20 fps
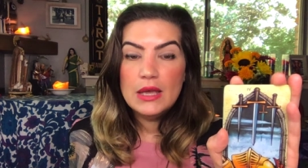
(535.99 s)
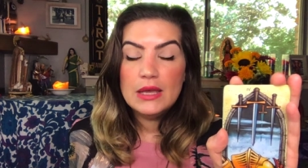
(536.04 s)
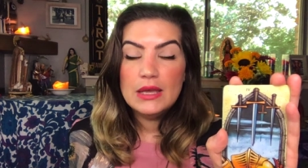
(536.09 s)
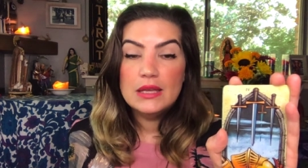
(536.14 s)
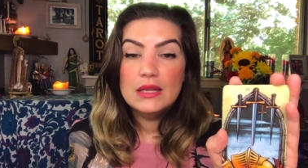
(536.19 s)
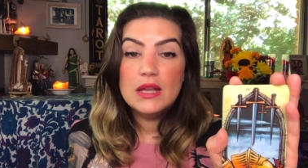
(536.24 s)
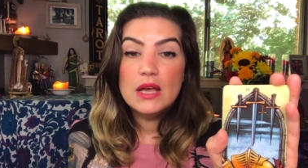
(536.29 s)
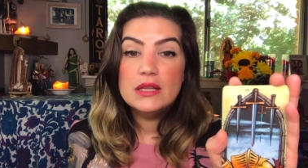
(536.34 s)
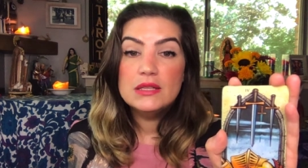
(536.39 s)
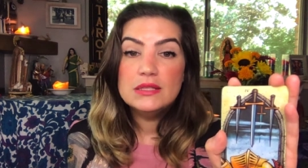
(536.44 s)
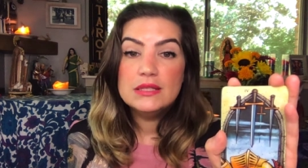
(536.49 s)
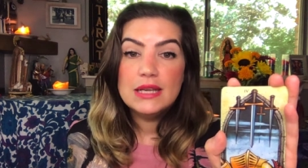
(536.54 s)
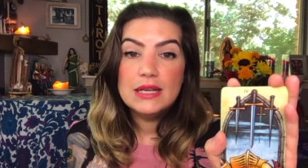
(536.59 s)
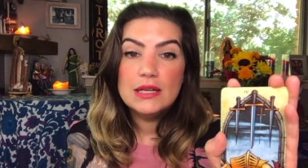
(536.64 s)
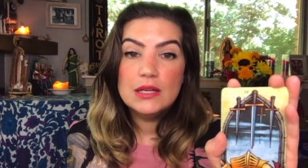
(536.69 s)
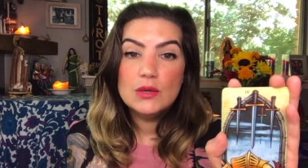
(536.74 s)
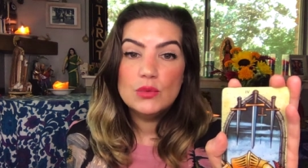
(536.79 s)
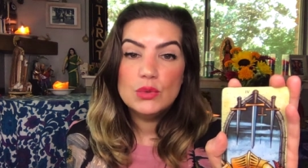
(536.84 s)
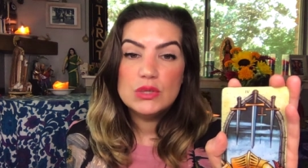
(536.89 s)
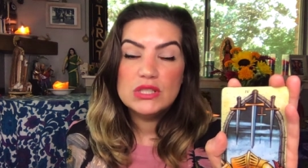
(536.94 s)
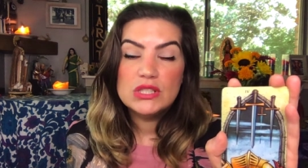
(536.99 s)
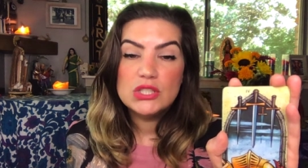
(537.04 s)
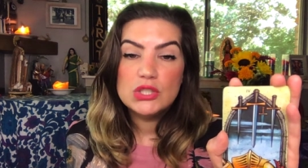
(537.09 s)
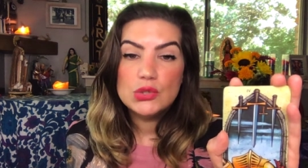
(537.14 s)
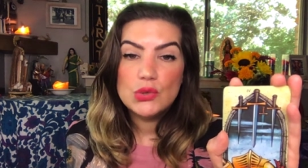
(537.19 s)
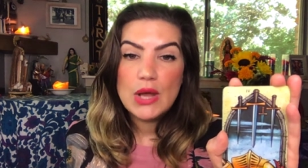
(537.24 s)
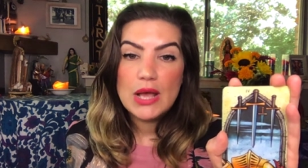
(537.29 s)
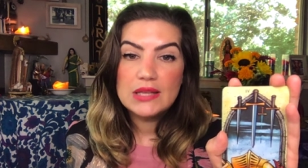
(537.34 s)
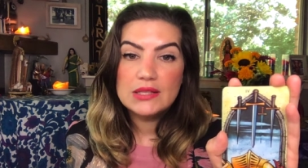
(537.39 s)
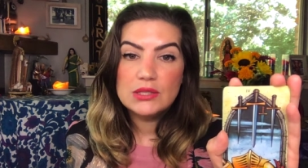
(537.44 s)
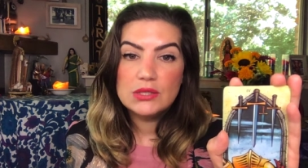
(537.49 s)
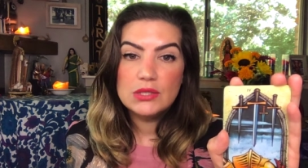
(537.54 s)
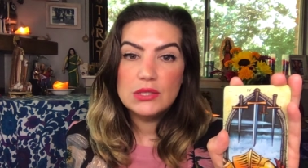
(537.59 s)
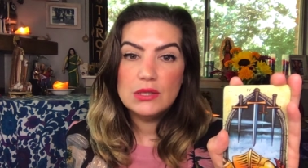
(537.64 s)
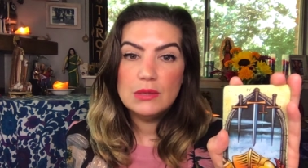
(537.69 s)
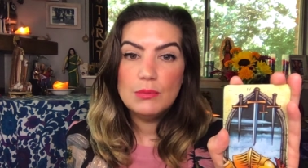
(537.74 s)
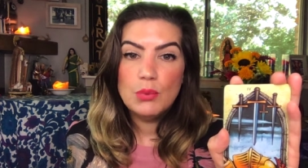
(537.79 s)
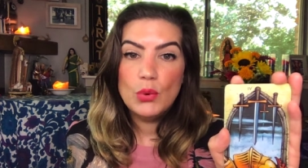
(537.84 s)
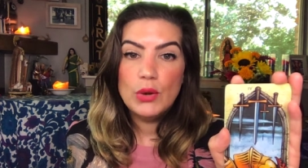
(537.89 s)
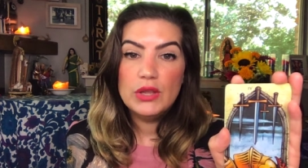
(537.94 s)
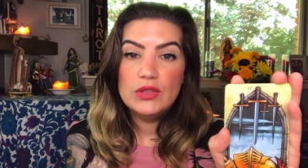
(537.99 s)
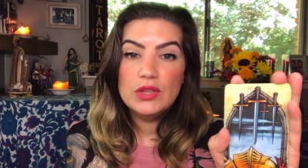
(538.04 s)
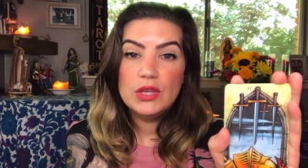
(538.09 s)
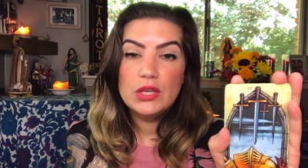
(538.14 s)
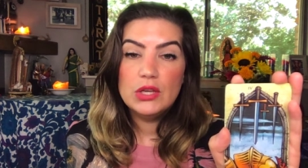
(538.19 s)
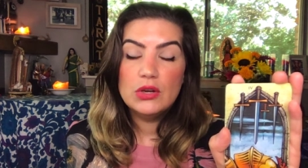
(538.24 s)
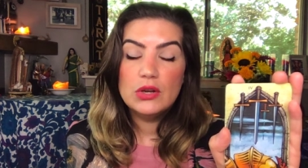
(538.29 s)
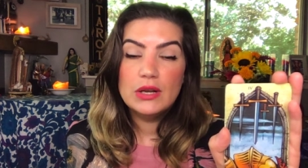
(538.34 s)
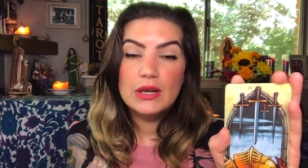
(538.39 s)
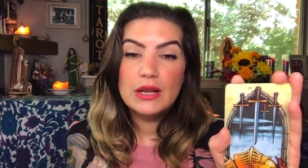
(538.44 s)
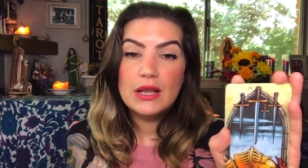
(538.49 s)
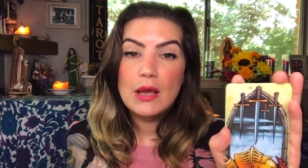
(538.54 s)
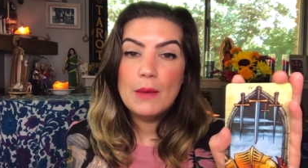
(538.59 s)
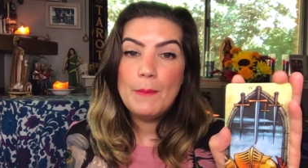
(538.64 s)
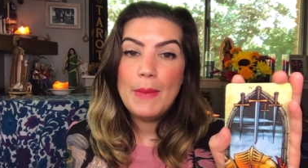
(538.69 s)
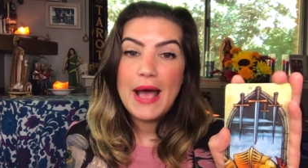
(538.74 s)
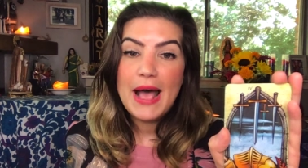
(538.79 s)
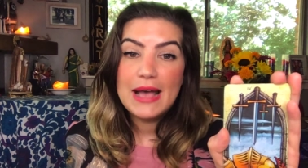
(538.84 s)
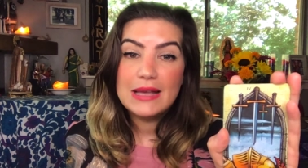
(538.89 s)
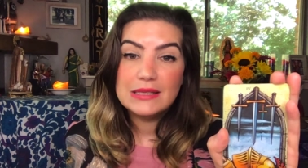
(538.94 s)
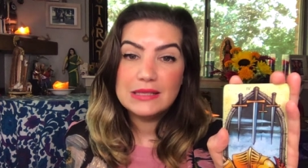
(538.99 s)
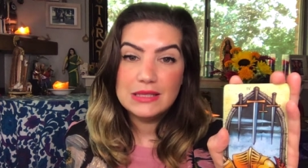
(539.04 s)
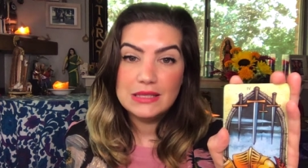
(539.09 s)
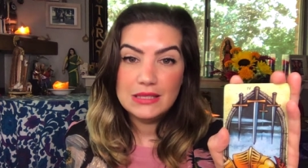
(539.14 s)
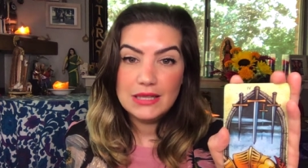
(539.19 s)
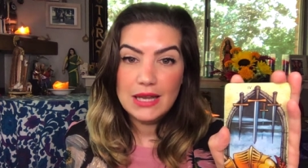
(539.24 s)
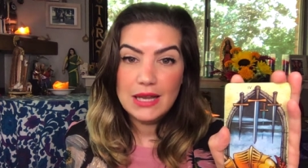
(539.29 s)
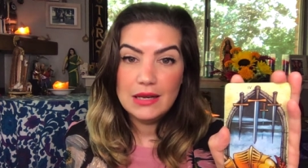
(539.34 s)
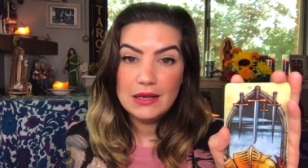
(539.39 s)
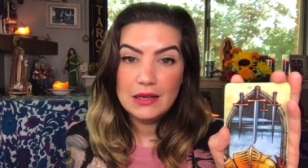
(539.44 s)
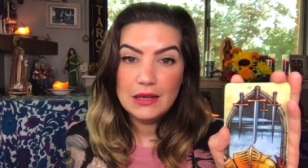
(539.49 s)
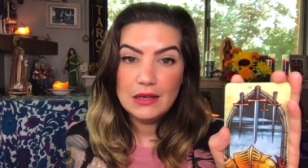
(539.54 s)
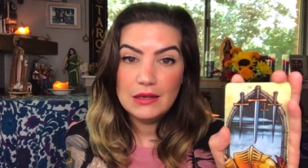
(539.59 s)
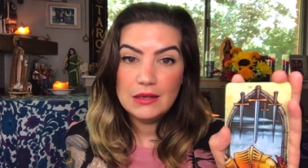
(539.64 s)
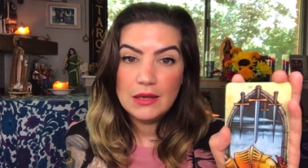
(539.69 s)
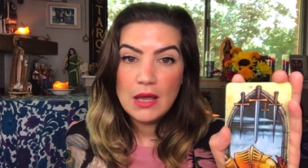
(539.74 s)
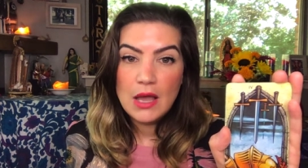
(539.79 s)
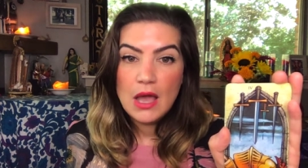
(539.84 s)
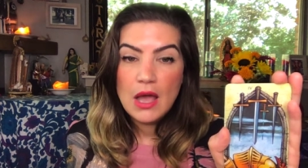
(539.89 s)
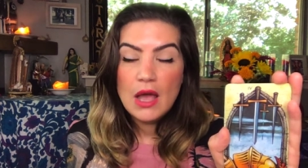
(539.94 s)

inundated with stress to the point that you're incapacitated.